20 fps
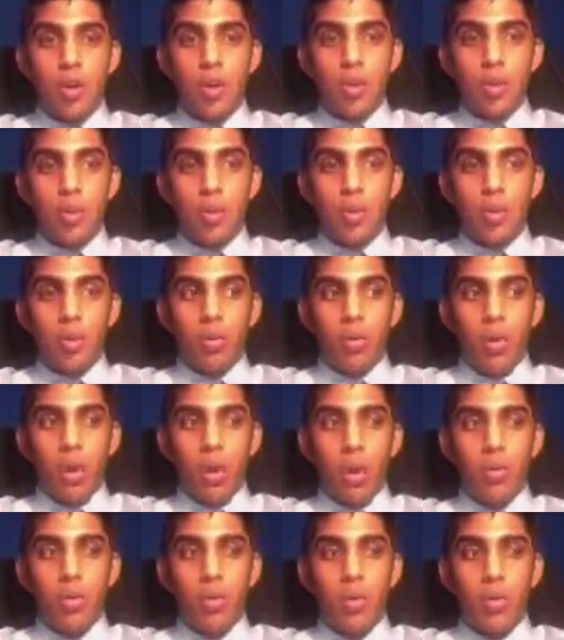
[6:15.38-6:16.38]
will
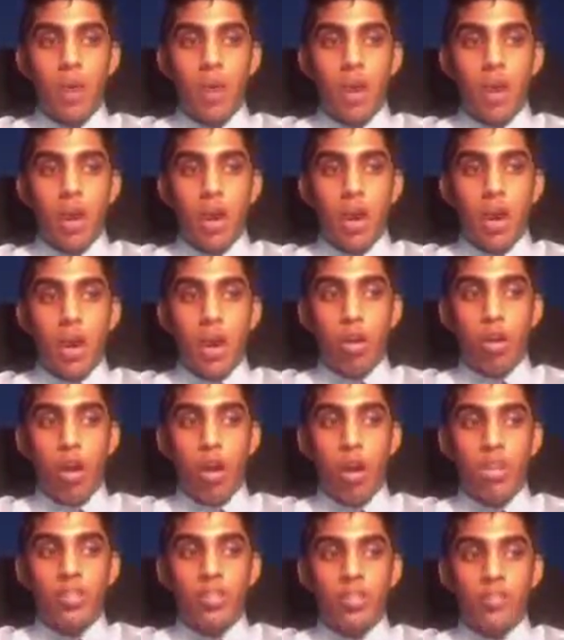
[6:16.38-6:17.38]
go
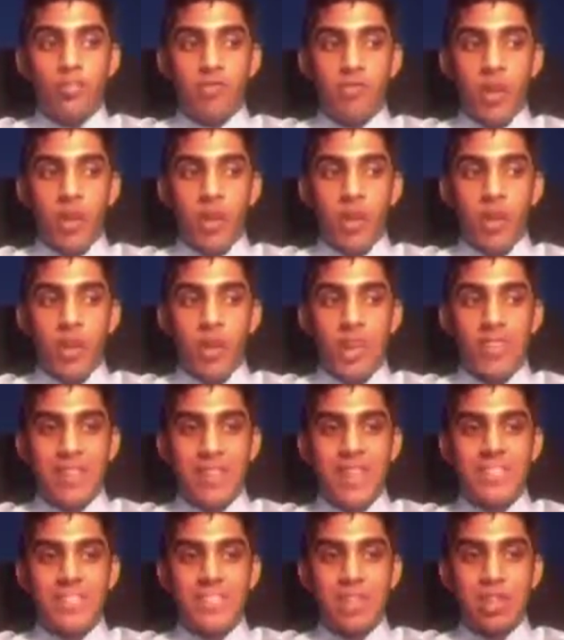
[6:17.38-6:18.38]
across the flow. And
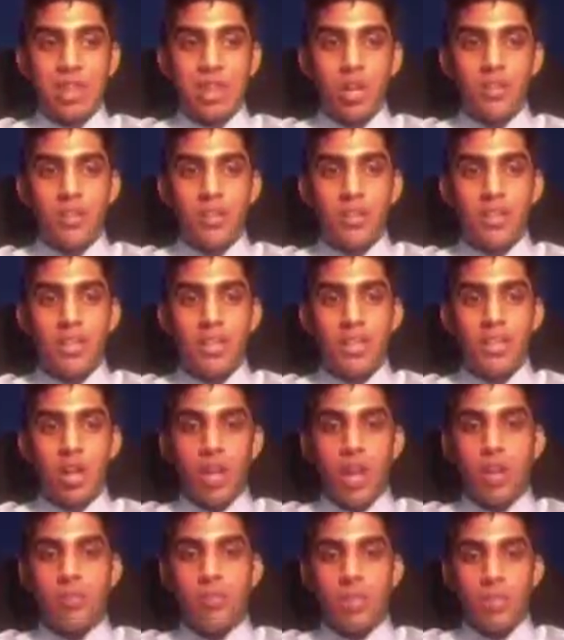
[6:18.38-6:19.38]
that's a term that means
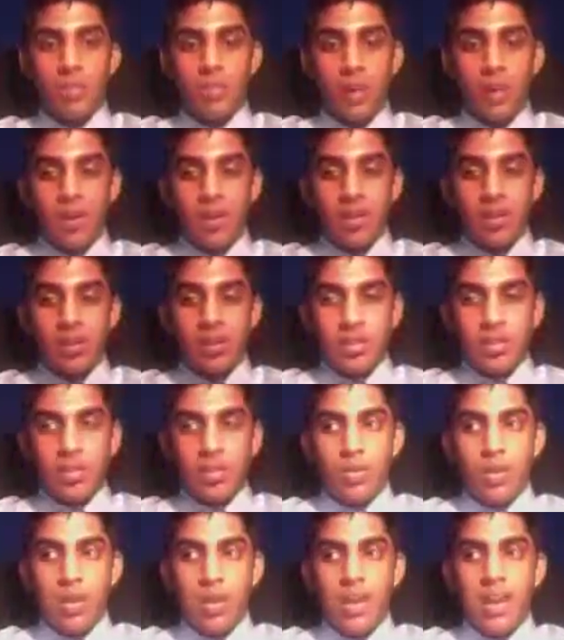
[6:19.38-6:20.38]
unresponded to,
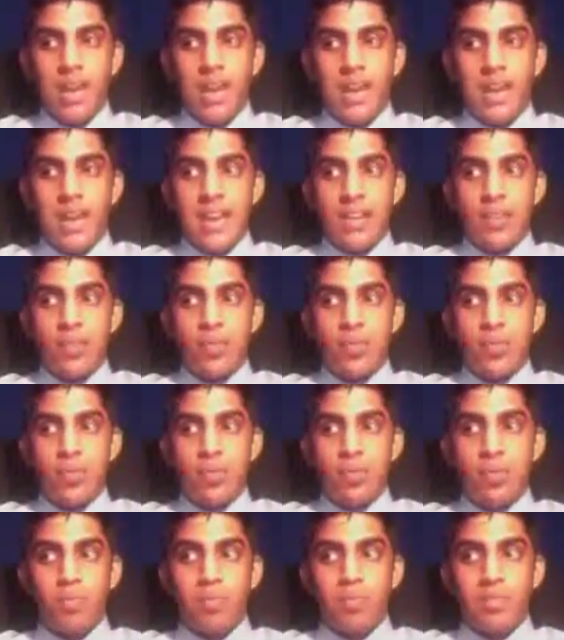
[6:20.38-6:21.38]
and you
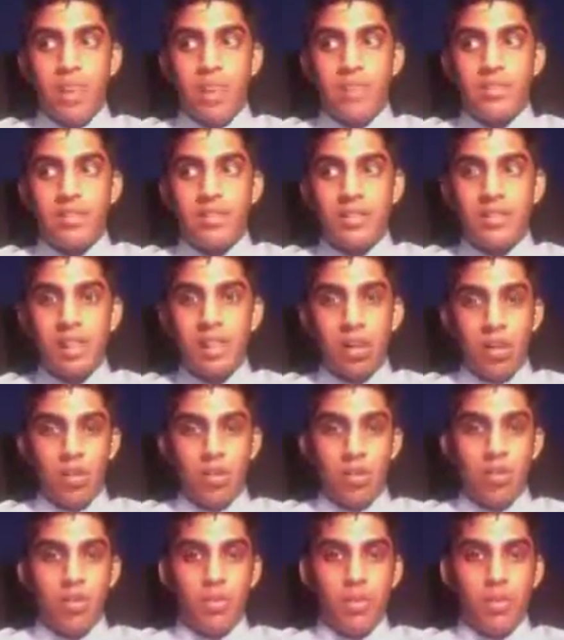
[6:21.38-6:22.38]
basically agree
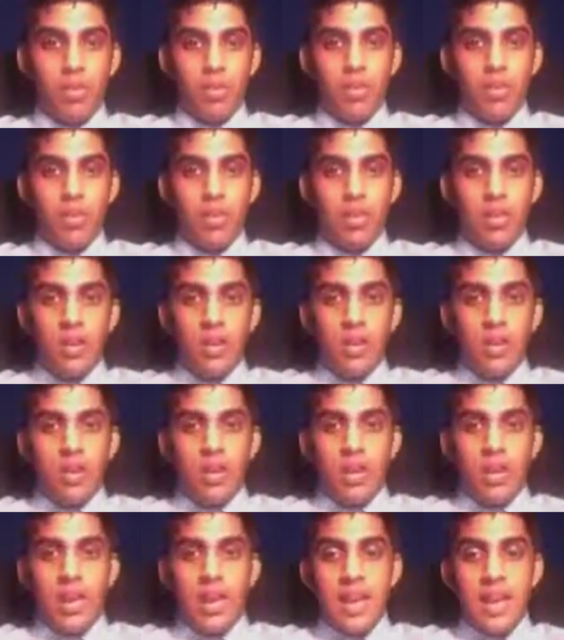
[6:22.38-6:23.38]
with it.
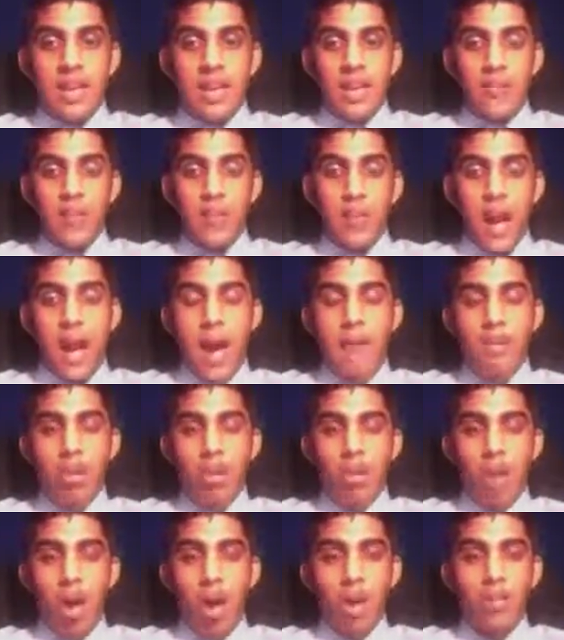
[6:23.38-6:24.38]
And if you have a
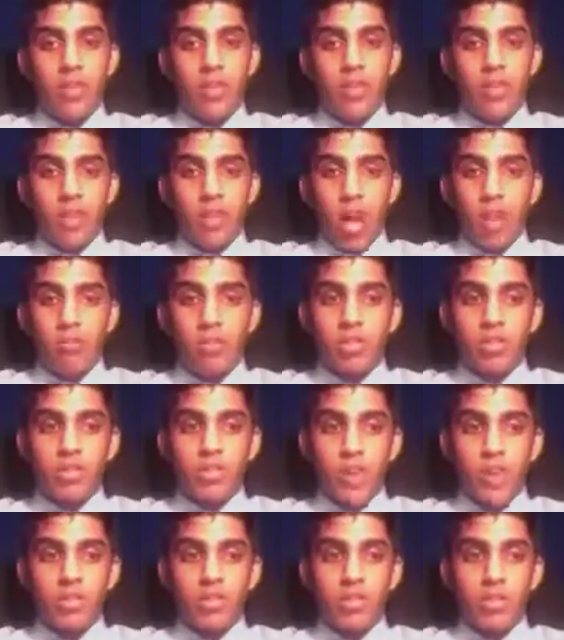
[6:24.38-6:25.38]
lot of those
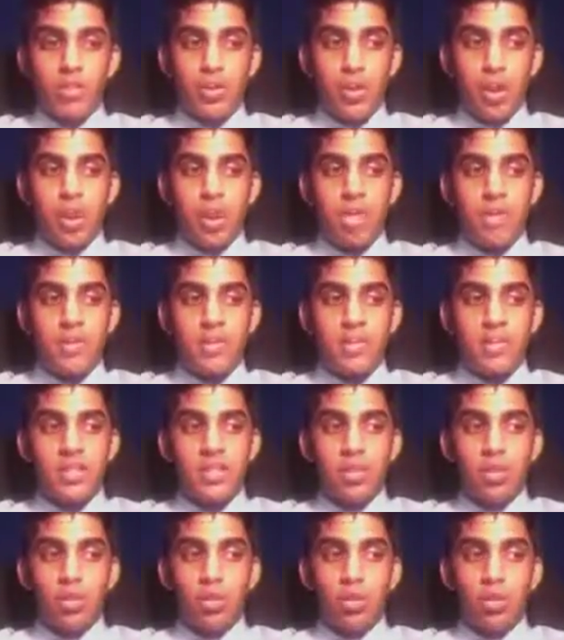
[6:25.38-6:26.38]
unresponded to arguments,
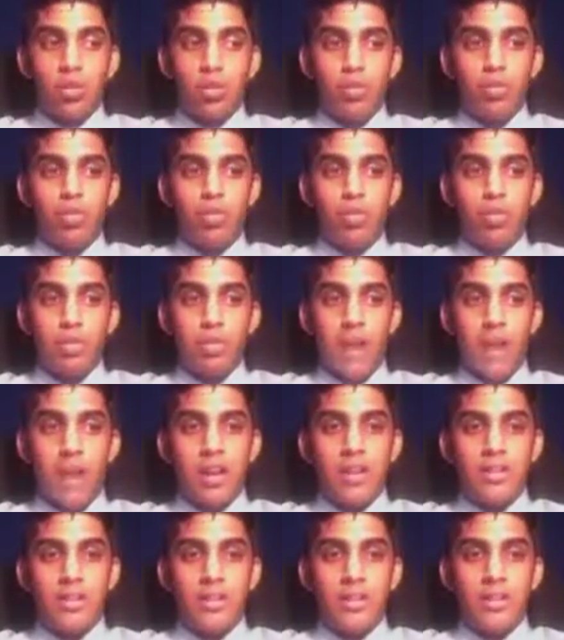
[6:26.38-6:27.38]
you'll lose the round
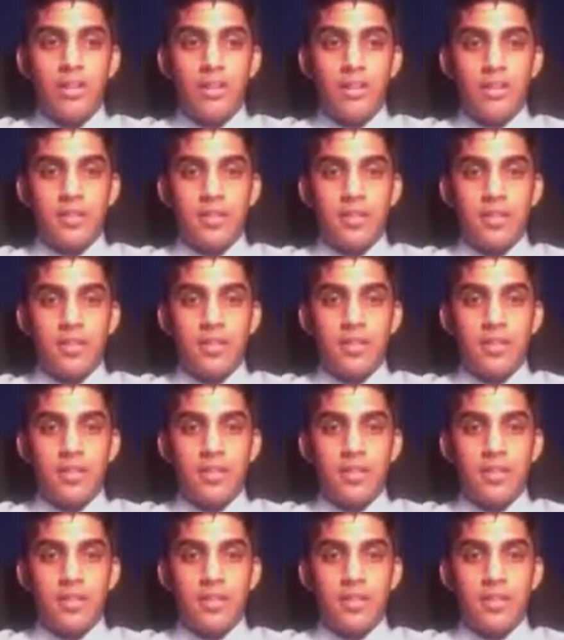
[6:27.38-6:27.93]
immediately.